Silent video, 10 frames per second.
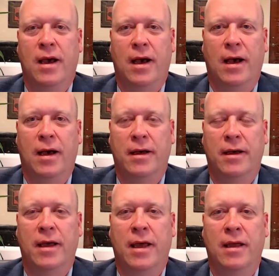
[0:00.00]

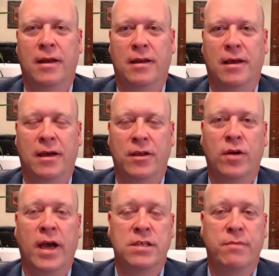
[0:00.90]
And you
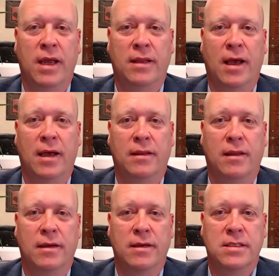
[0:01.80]
guys make that
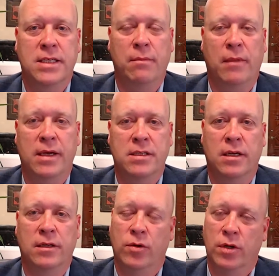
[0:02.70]
seamless
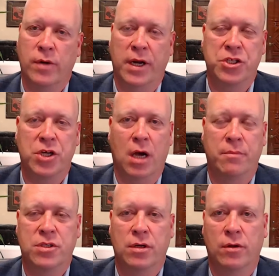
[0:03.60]
and do a great job.
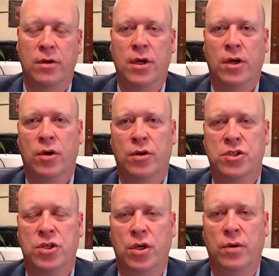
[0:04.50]
So kudos
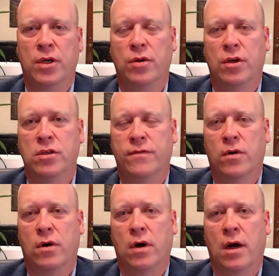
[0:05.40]
to you, and kudos
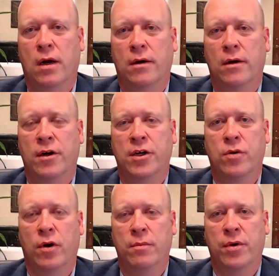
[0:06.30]
for our Ernie
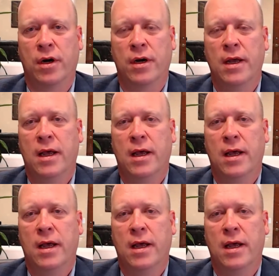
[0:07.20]
Dronenberg